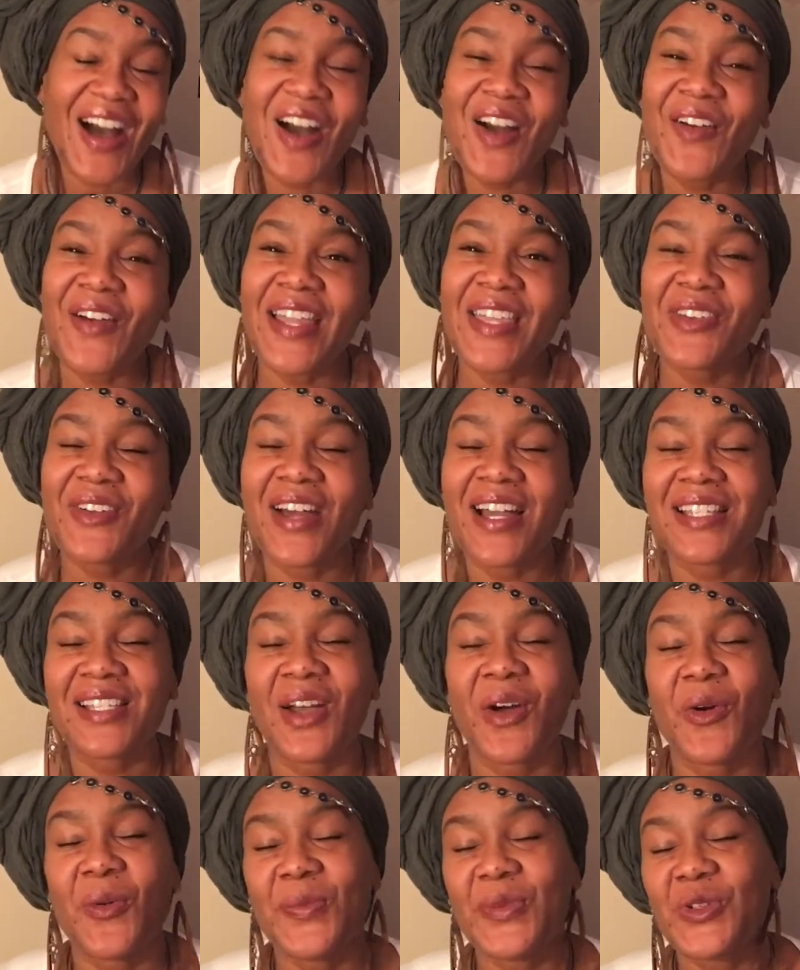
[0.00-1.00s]
All right, you guys,
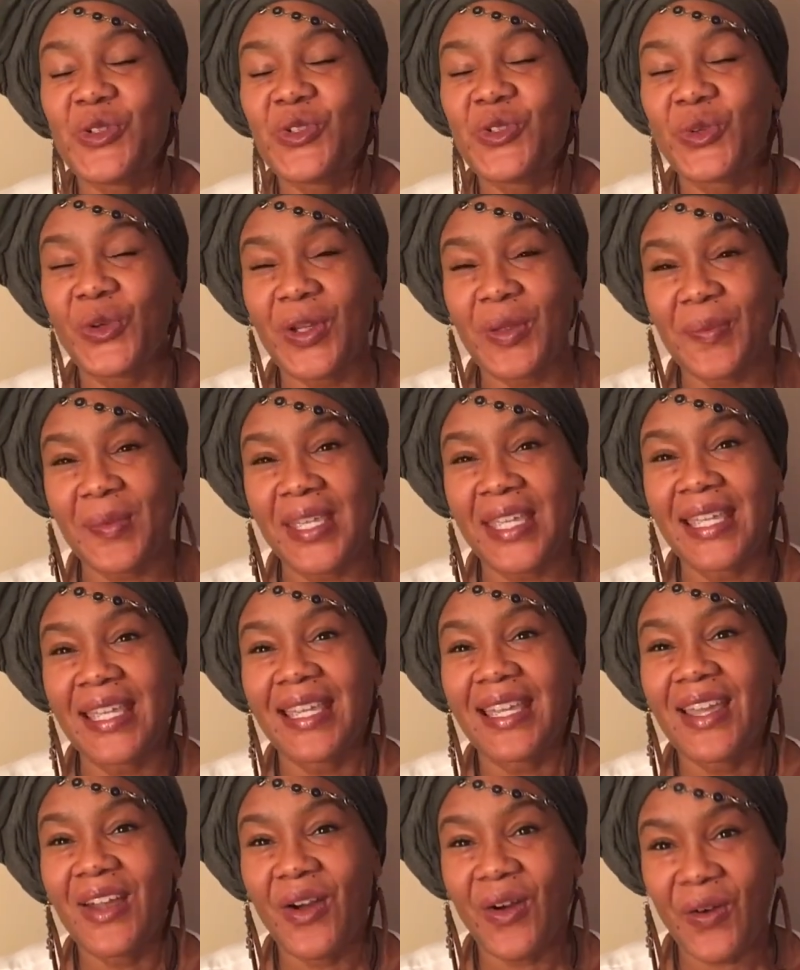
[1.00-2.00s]
I hope you join me
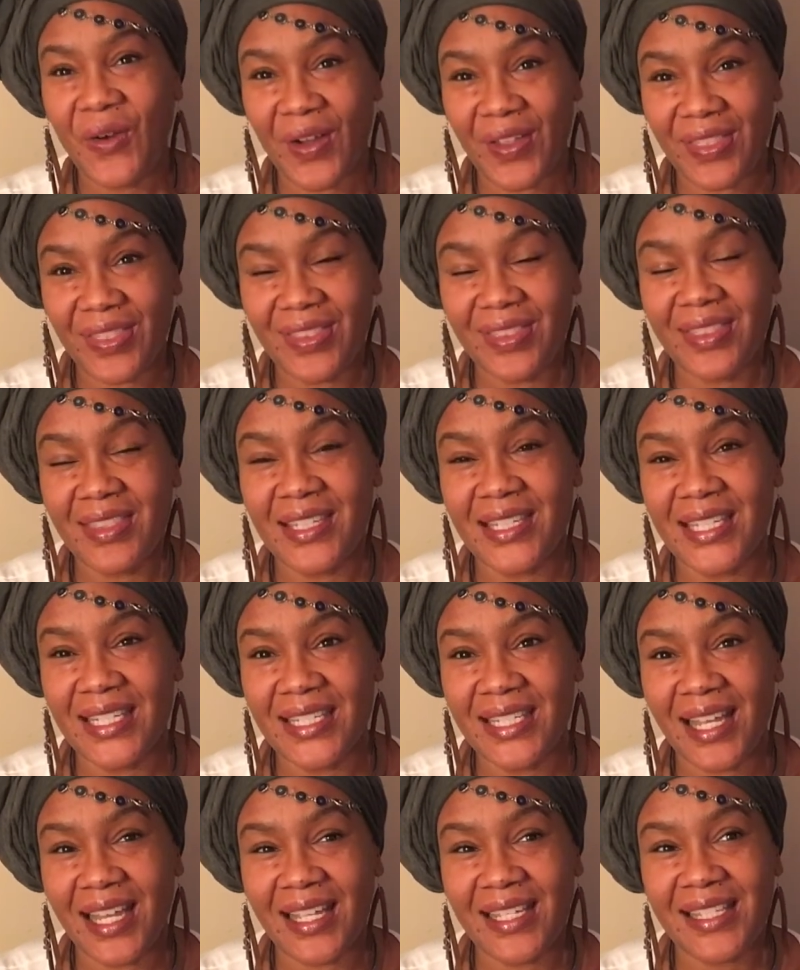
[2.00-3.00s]
on the
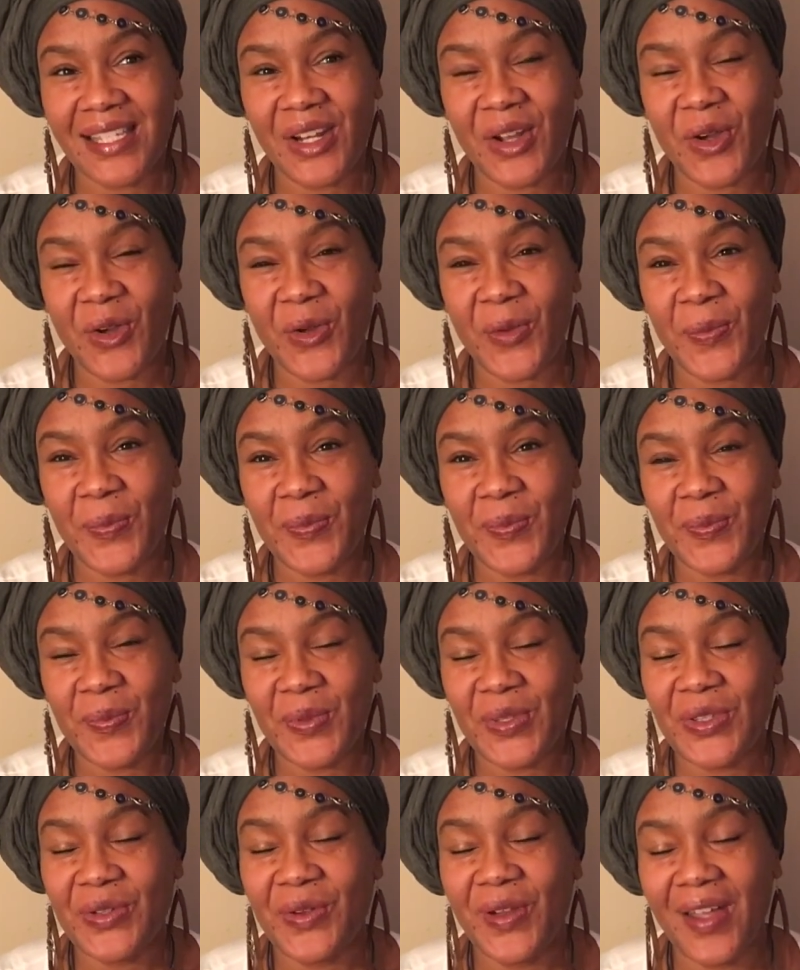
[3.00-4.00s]
detox, and I hope
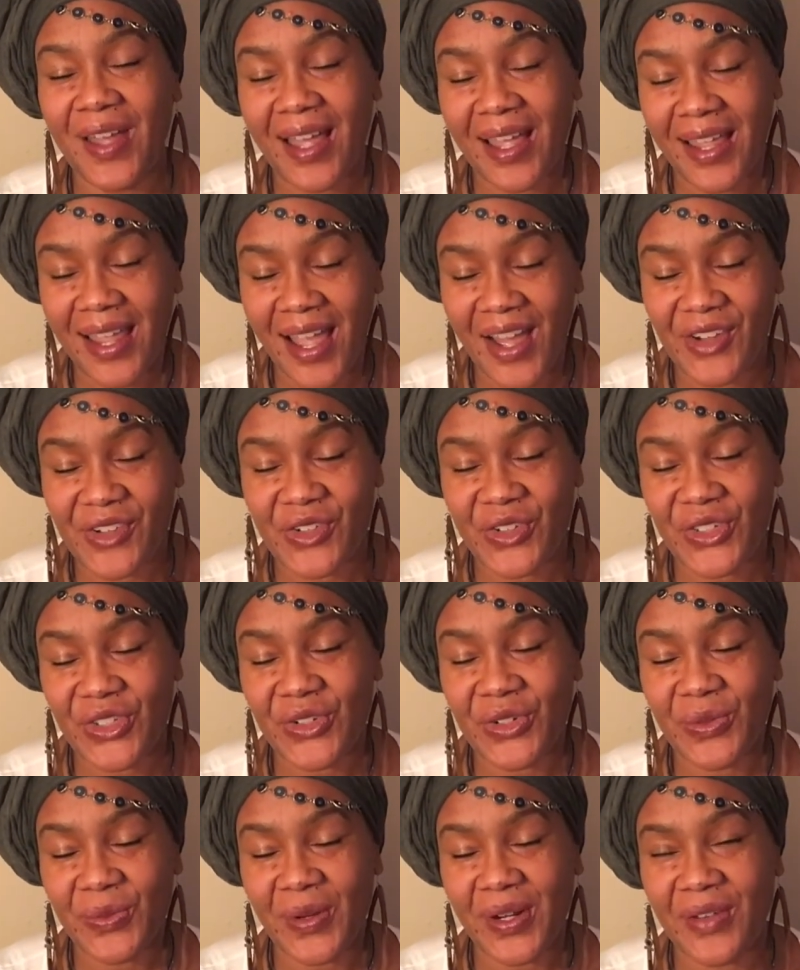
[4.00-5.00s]
you
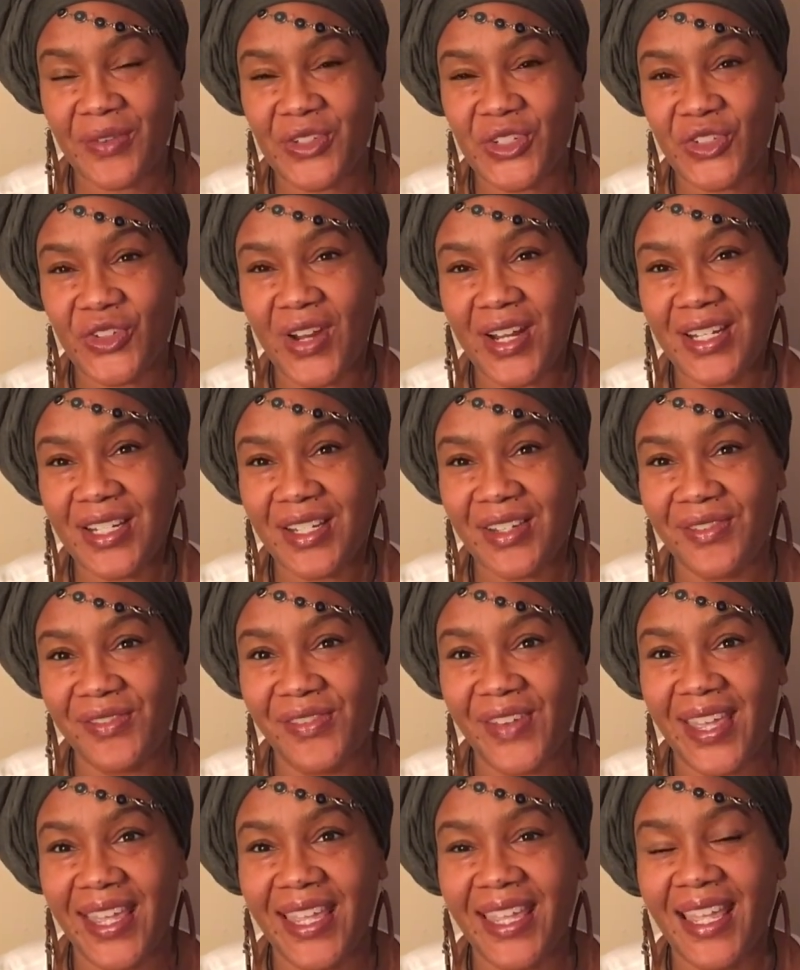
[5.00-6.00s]
understood what I was trying to
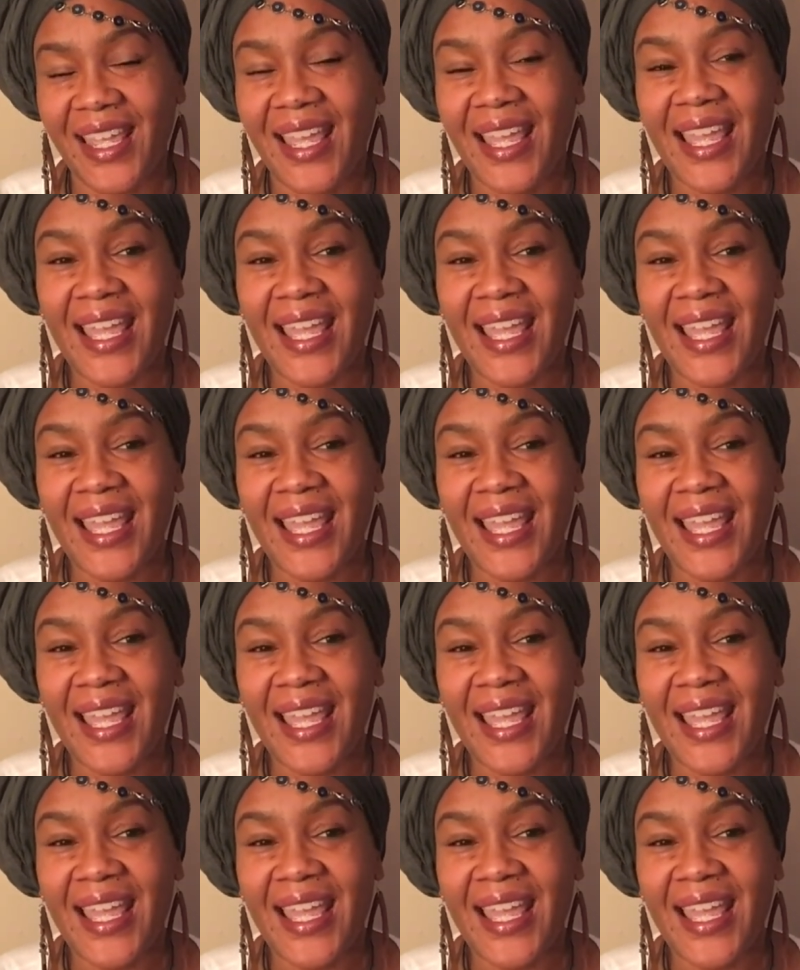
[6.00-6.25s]
convey.